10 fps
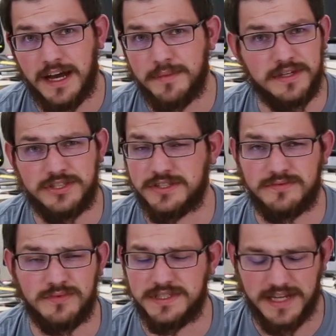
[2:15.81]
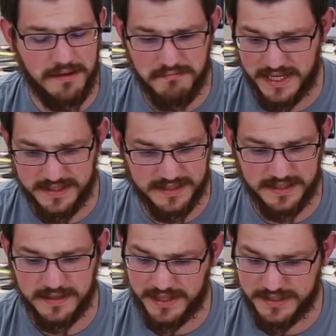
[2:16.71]
I mean, it just was
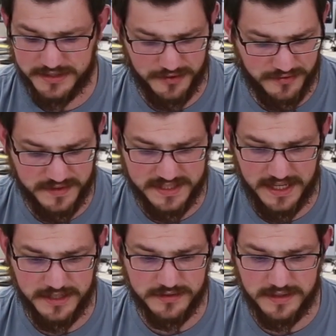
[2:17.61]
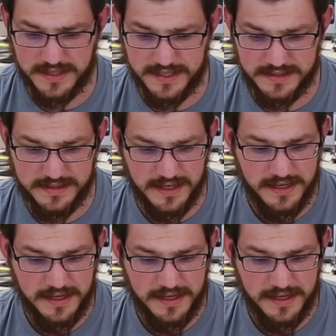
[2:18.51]
amazing. But let's go through the settings on this.